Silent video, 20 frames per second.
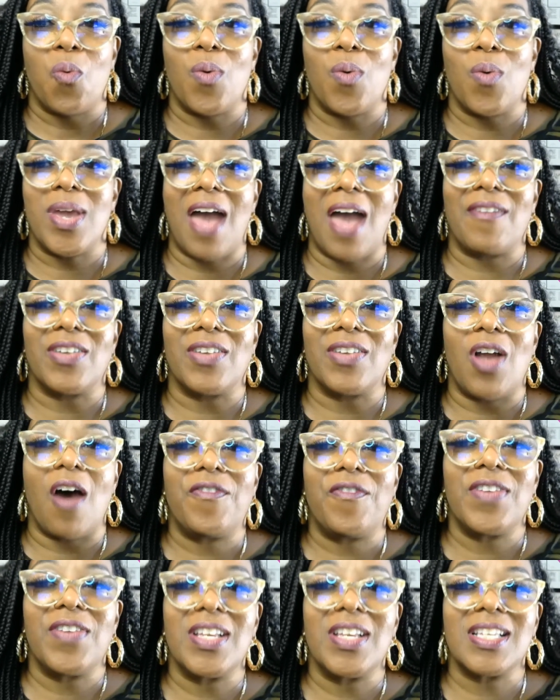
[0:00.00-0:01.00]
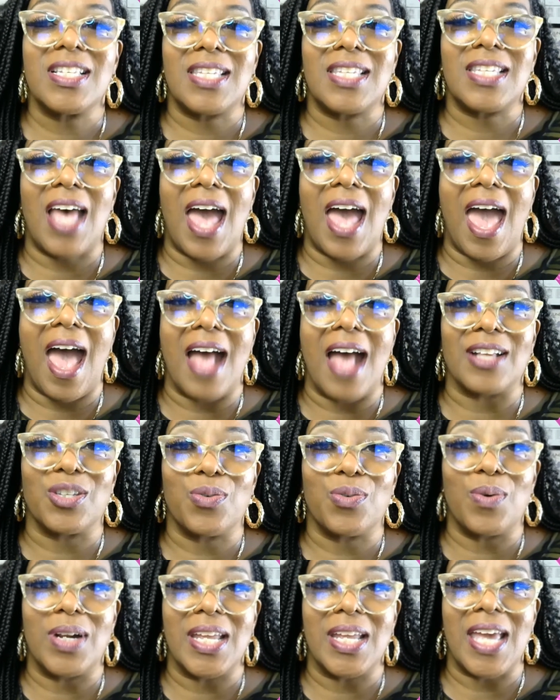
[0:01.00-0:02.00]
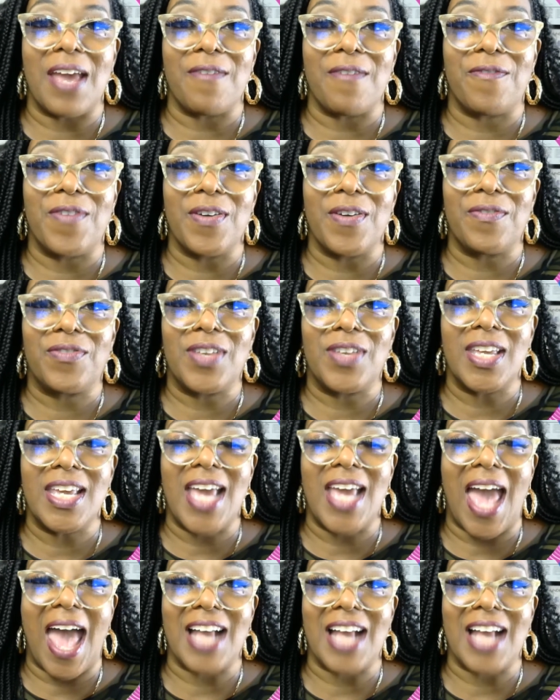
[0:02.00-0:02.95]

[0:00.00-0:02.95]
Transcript: We have an office at 2850